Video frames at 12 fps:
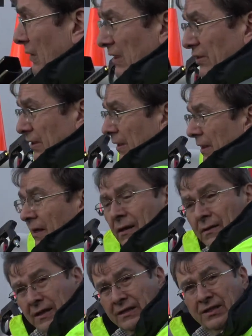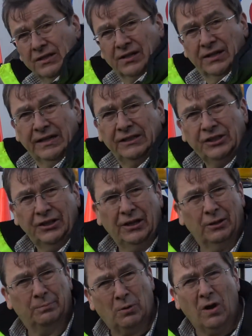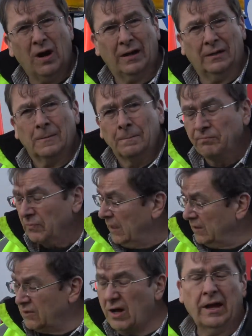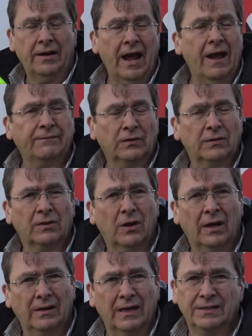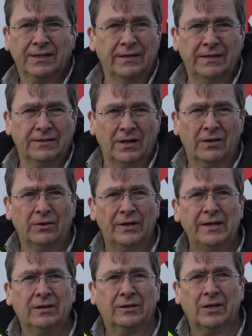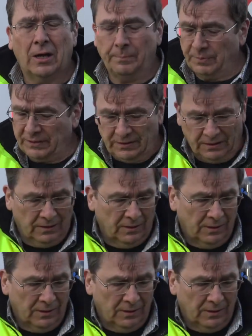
It's, this is an engineered product. It's not an afterthought. I see these other heater companies